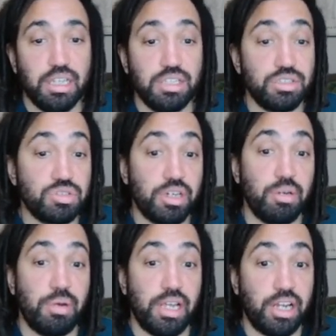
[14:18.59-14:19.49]
So straight
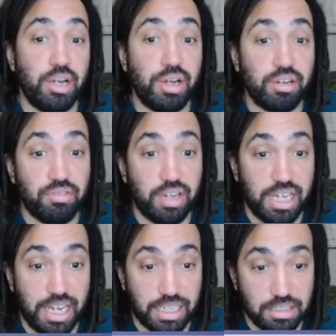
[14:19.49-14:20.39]
away, I know I can
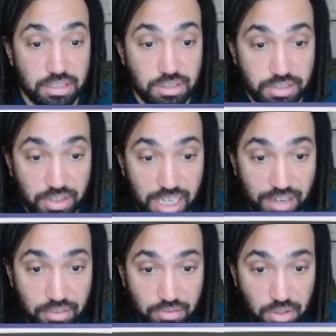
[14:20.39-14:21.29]
find x, because if I
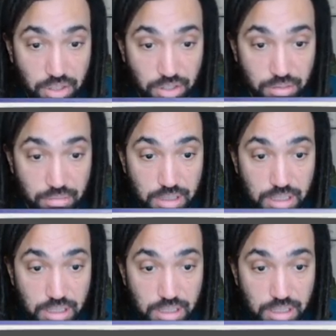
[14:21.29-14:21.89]
have the volume,